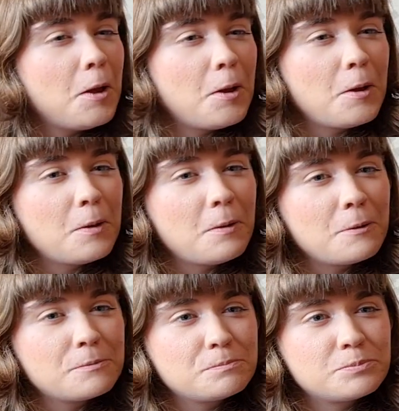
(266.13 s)

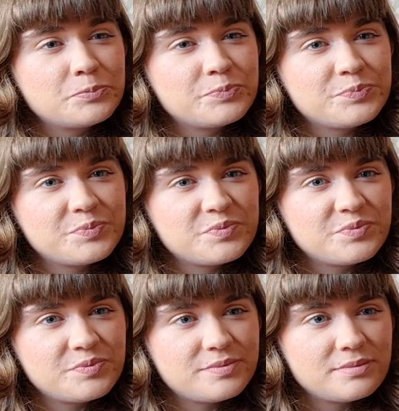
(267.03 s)

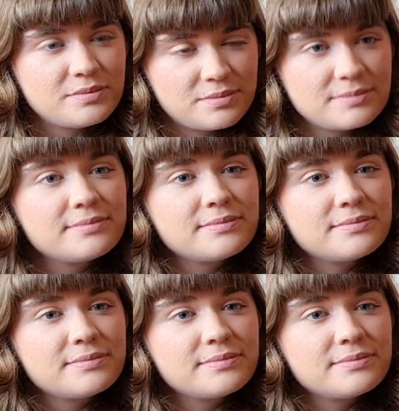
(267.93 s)
No words are spoken by the person on screen.